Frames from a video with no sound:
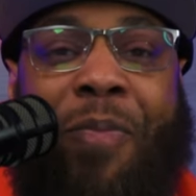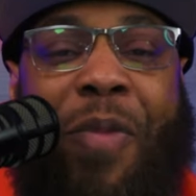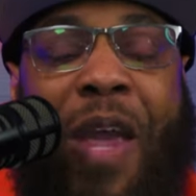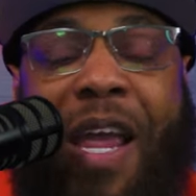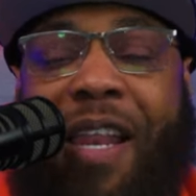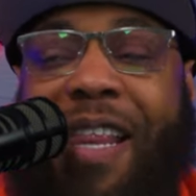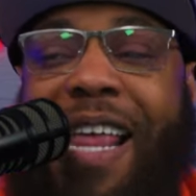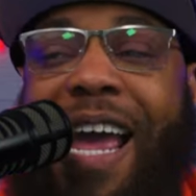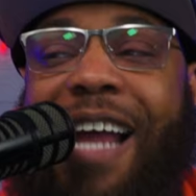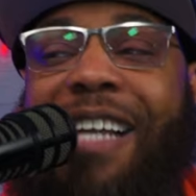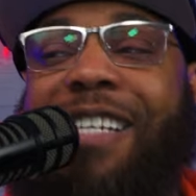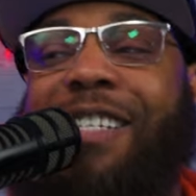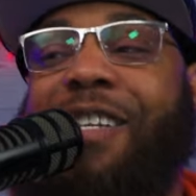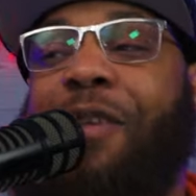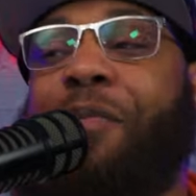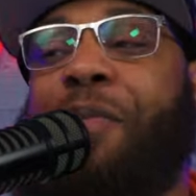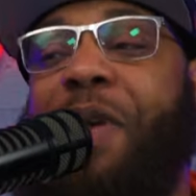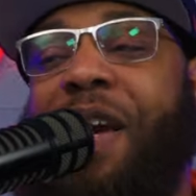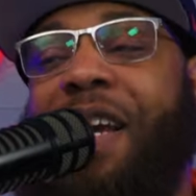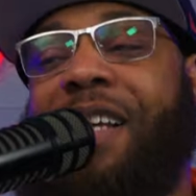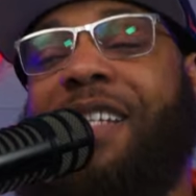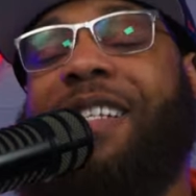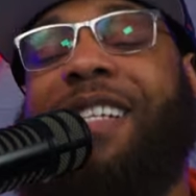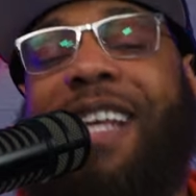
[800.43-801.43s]
And that's the
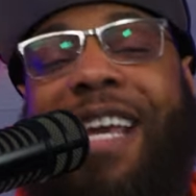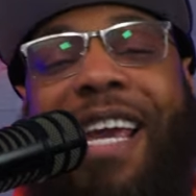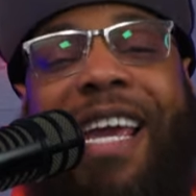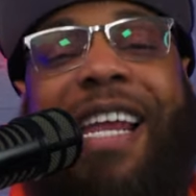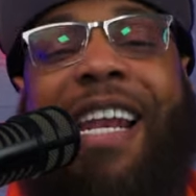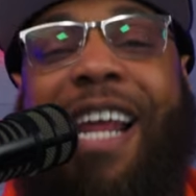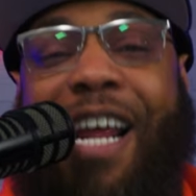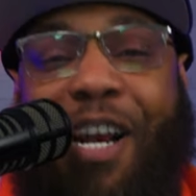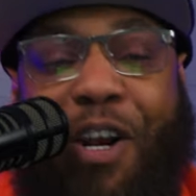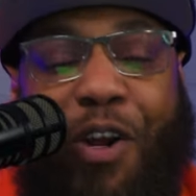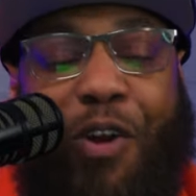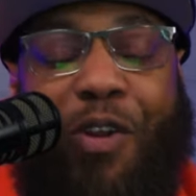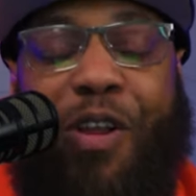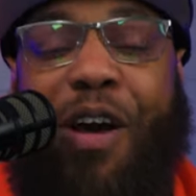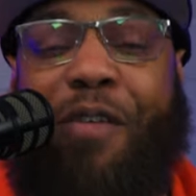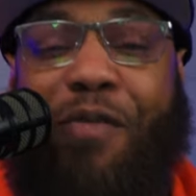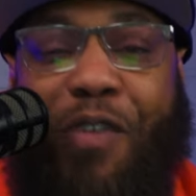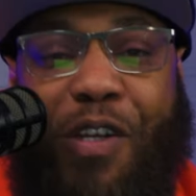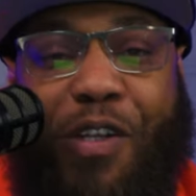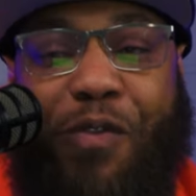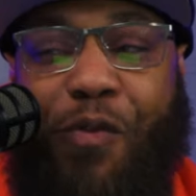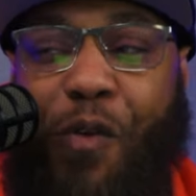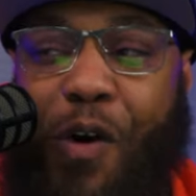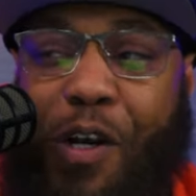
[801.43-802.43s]
biggest thing. And I know you left
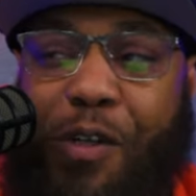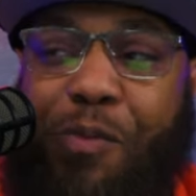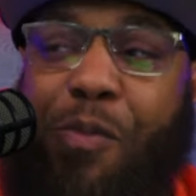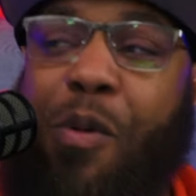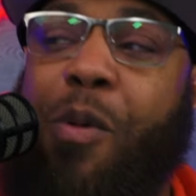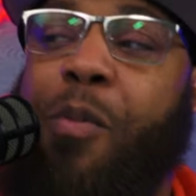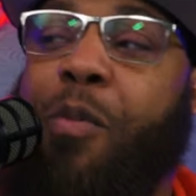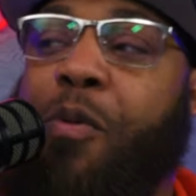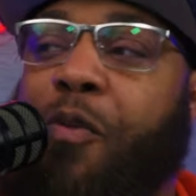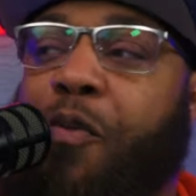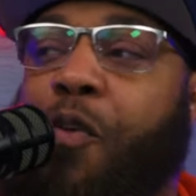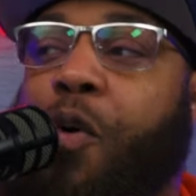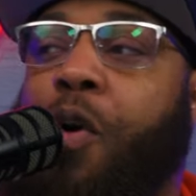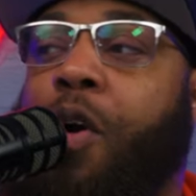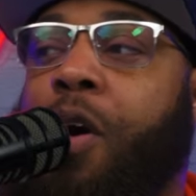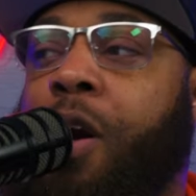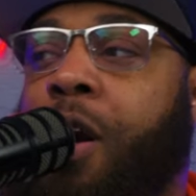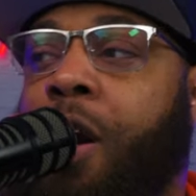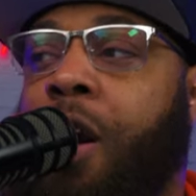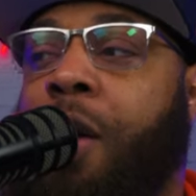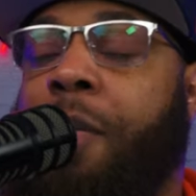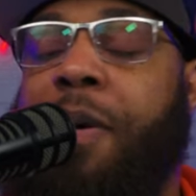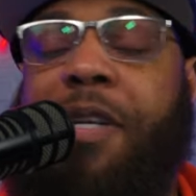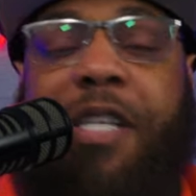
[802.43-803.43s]
this voicemail
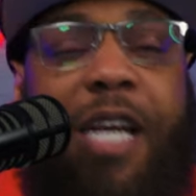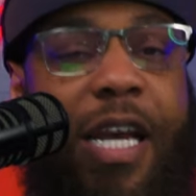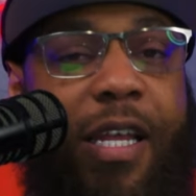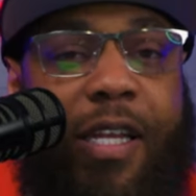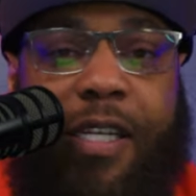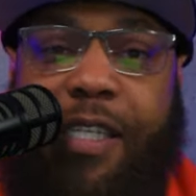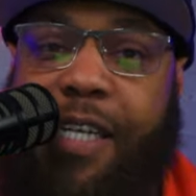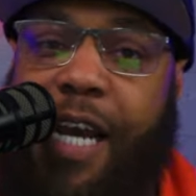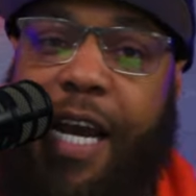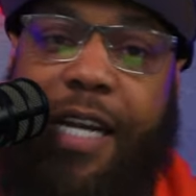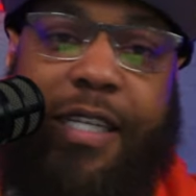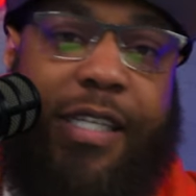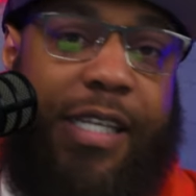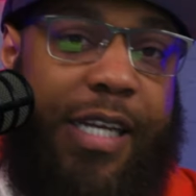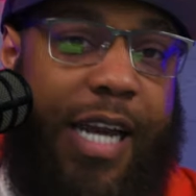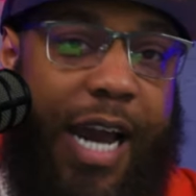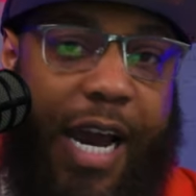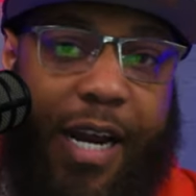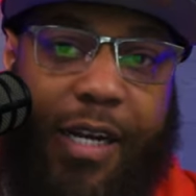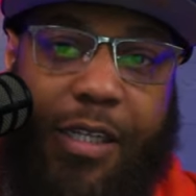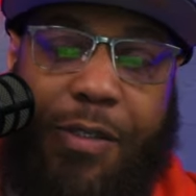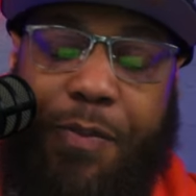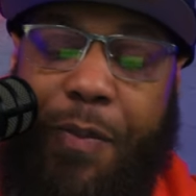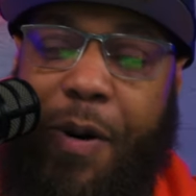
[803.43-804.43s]
before, but Jalen Johnson
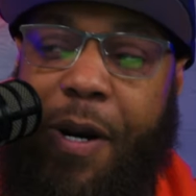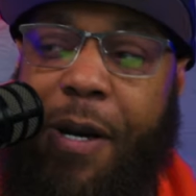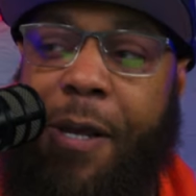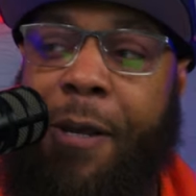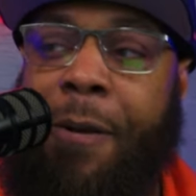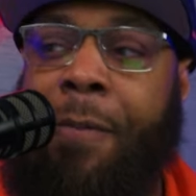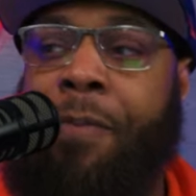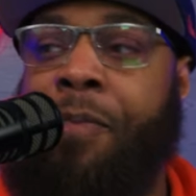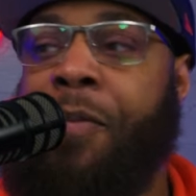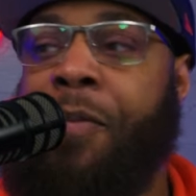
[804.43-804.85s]
got his money.